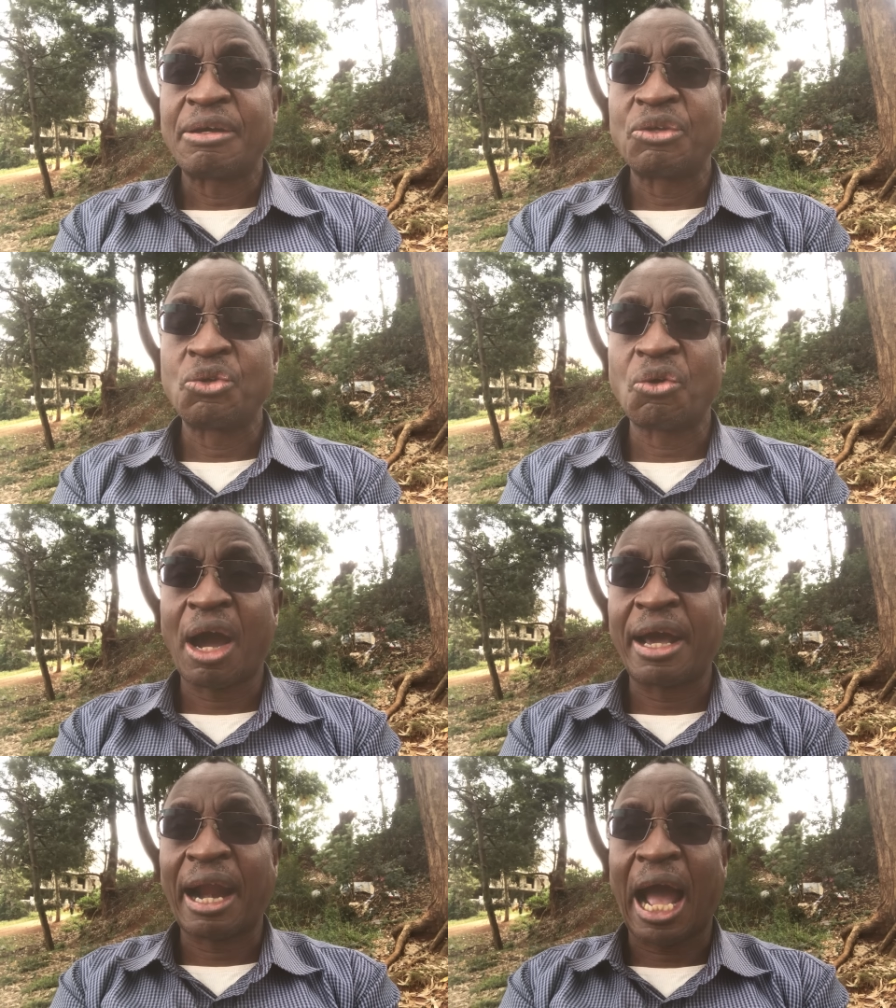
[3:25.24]
you
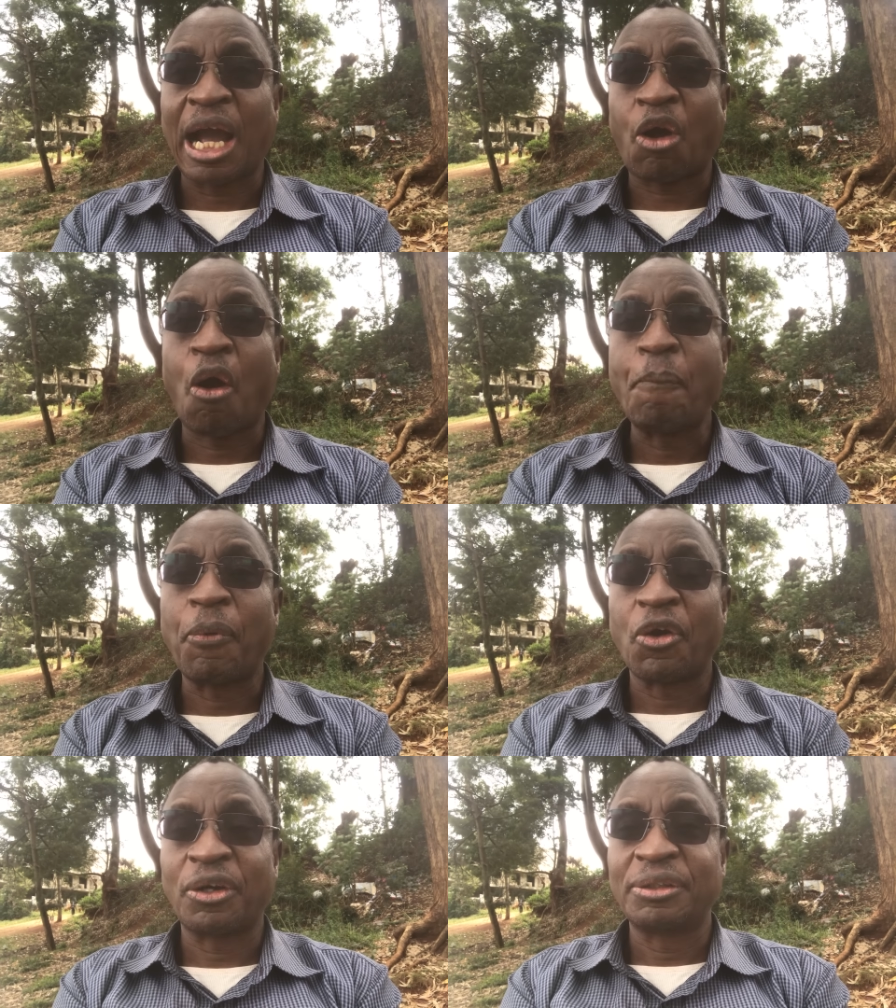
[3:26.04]
are a
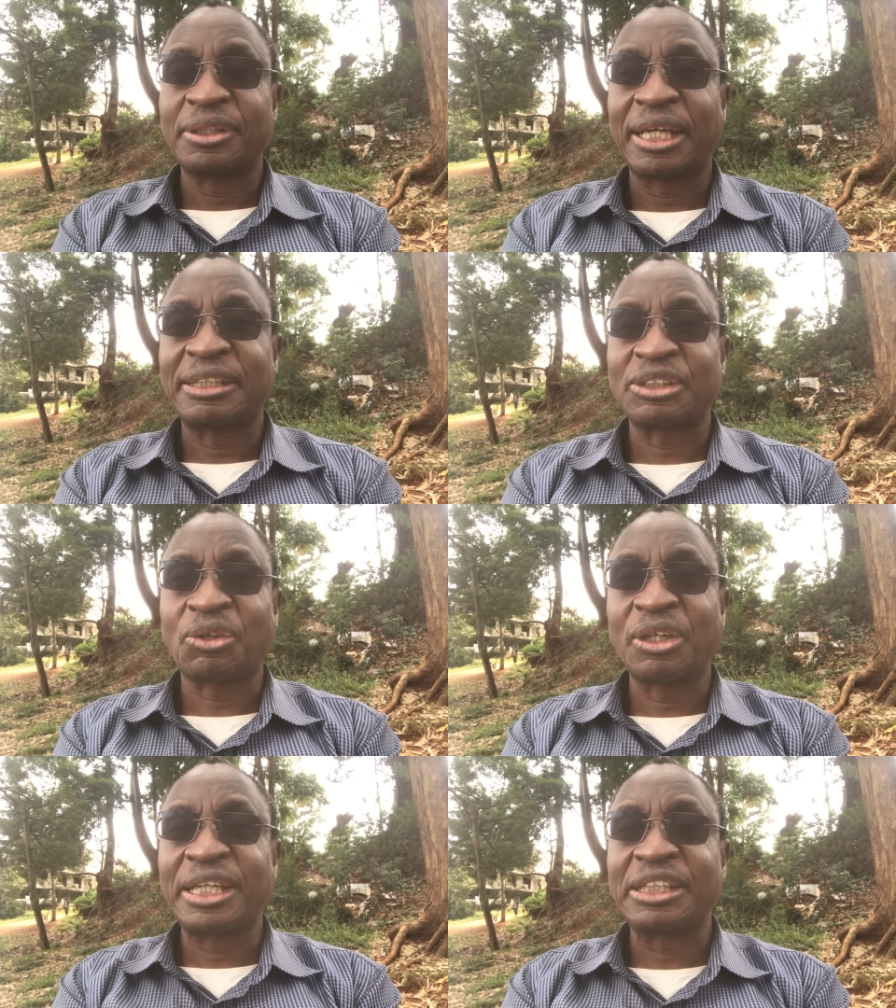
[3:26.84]
couple that is
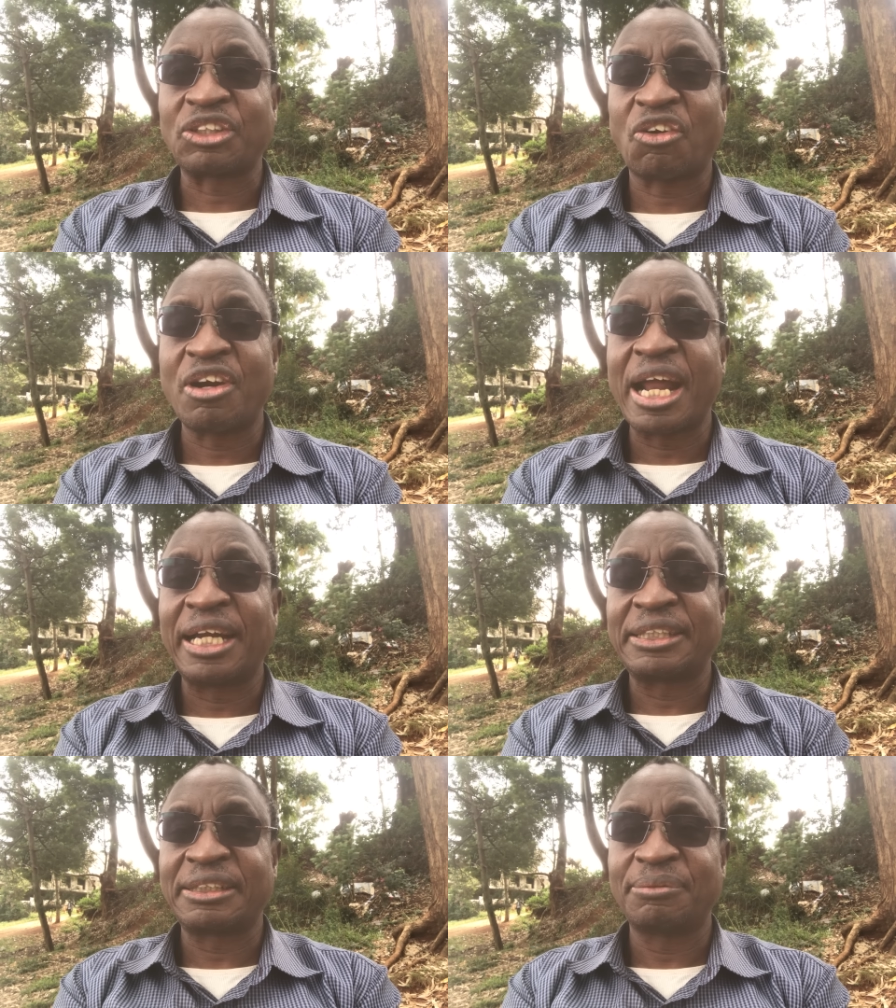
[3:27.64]
called
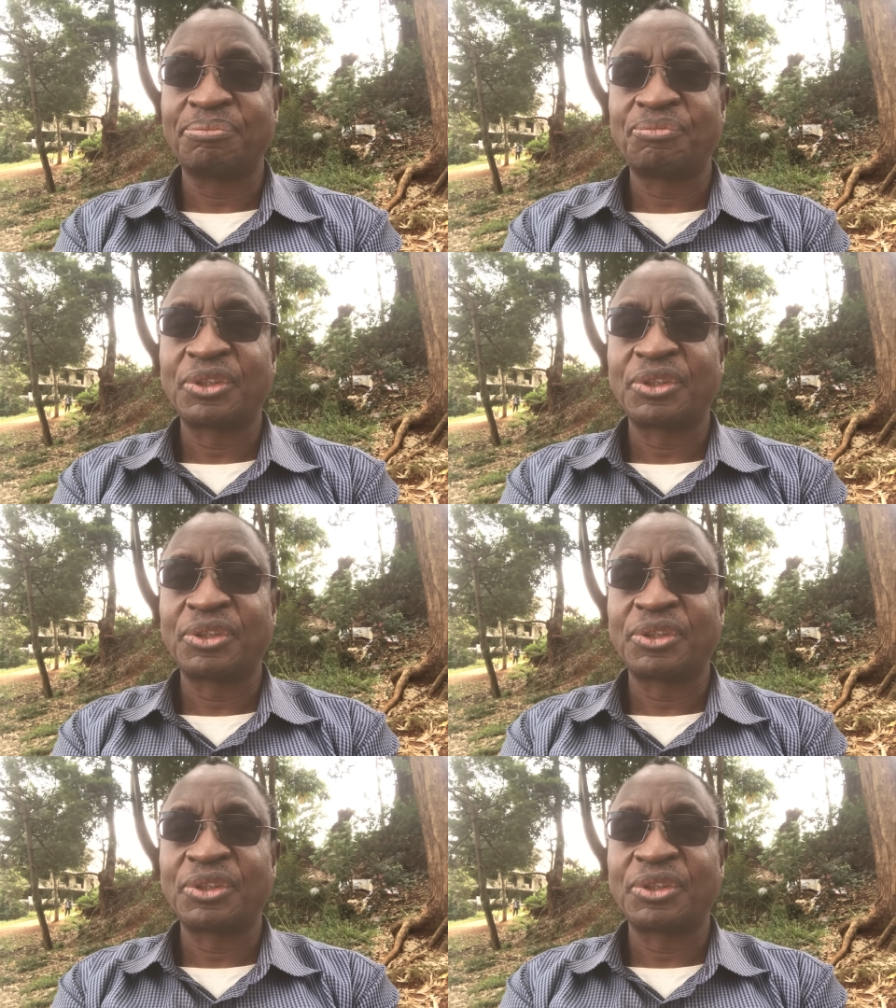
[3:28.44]
discordant.